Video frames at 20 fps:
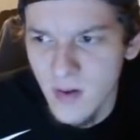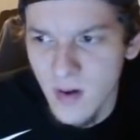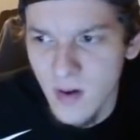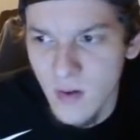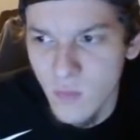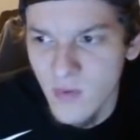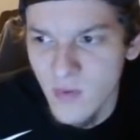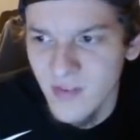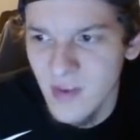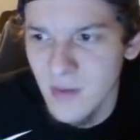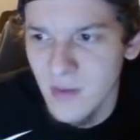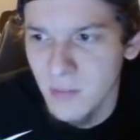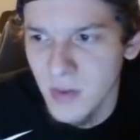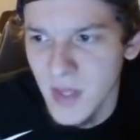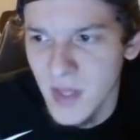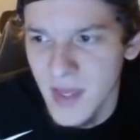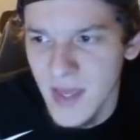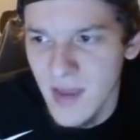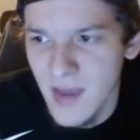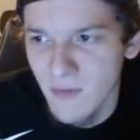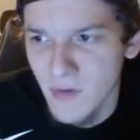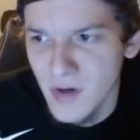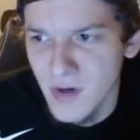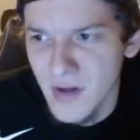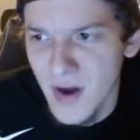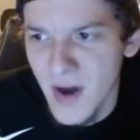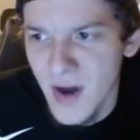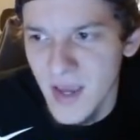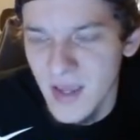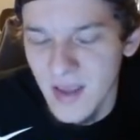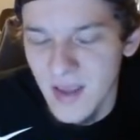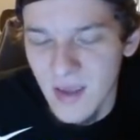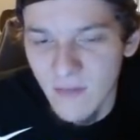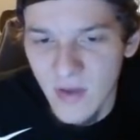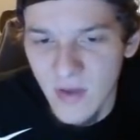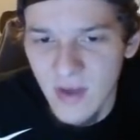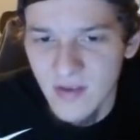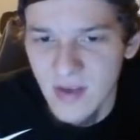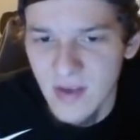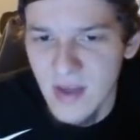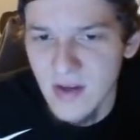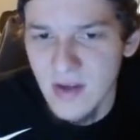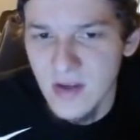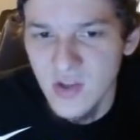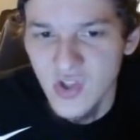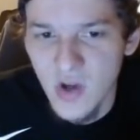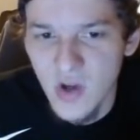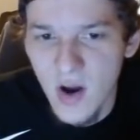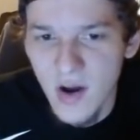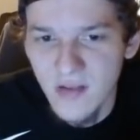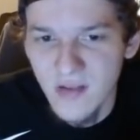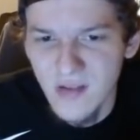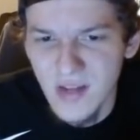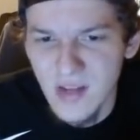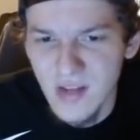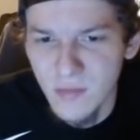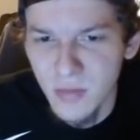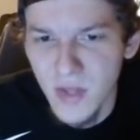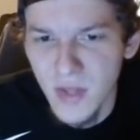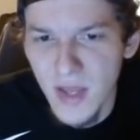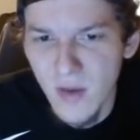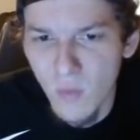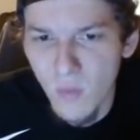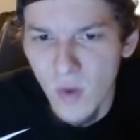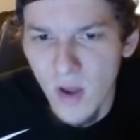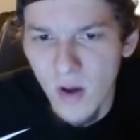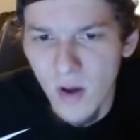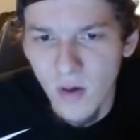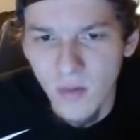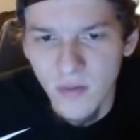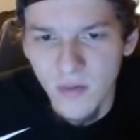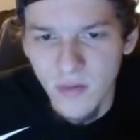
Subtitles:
a risky play every night. If he's hitting his shots and he's playing well,